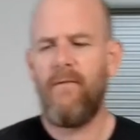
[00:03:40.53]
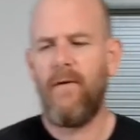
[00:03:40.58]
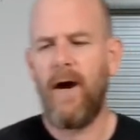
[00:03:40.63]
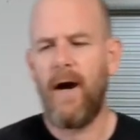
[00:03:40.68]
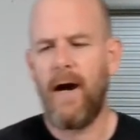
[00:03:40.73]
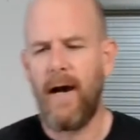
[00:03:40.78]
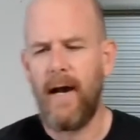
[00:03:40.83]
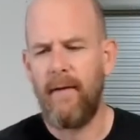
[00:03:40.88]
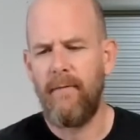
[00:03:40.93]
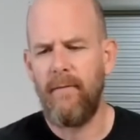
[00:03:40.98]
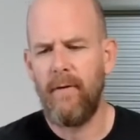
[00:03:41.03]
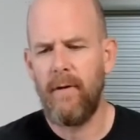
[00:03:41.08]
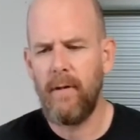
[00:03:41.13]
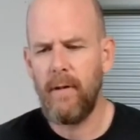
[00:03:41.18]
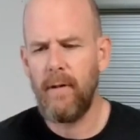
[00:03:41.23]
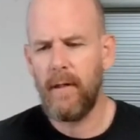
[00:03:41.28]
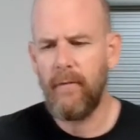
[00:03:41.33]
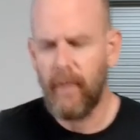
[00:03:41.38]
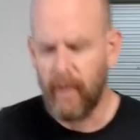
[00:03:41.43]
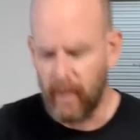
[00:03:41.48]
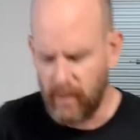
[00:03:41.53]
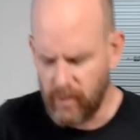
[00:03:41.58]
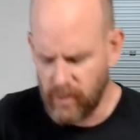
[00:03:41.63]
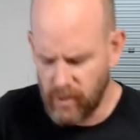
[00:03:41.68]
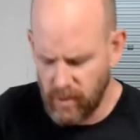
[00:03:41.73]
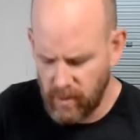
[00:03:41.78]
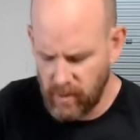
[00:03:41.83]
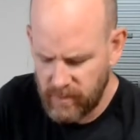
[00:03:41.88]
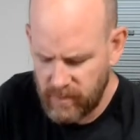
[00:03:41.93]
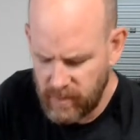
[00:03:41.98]
I guess I could
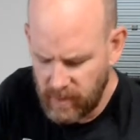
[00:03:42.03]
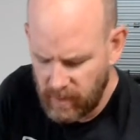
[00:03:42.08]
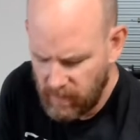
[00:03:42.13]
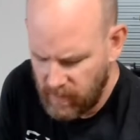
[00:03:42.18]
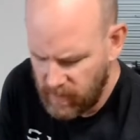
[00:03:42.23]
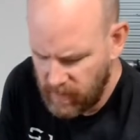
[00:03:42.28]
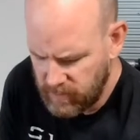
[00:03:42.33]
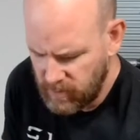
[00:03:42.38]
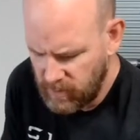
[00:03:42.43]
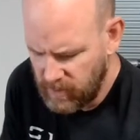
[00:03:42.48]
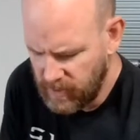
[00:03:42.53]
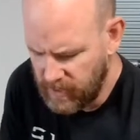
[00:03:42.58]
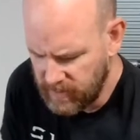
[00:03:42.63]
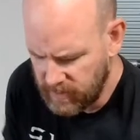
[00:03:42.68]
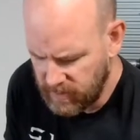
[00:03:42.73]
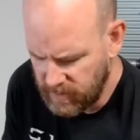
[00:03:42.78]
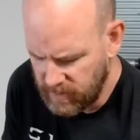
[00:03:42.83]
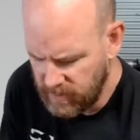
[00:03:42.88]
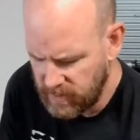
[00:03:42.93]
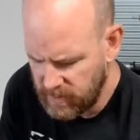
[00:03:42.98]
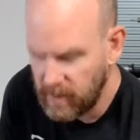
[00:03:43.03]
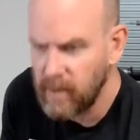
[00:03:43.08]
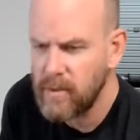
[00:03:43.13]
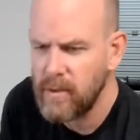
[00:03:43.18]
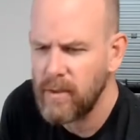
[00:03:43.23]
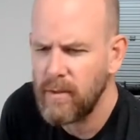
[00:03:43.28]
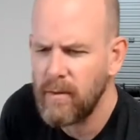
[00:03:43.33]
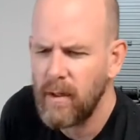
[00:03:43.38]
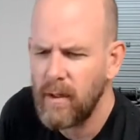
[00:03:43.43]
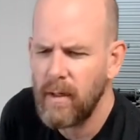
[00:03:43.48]
turn this thing around so you guys could see it
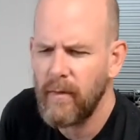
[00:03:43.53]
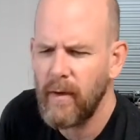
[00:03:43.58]
too, huh?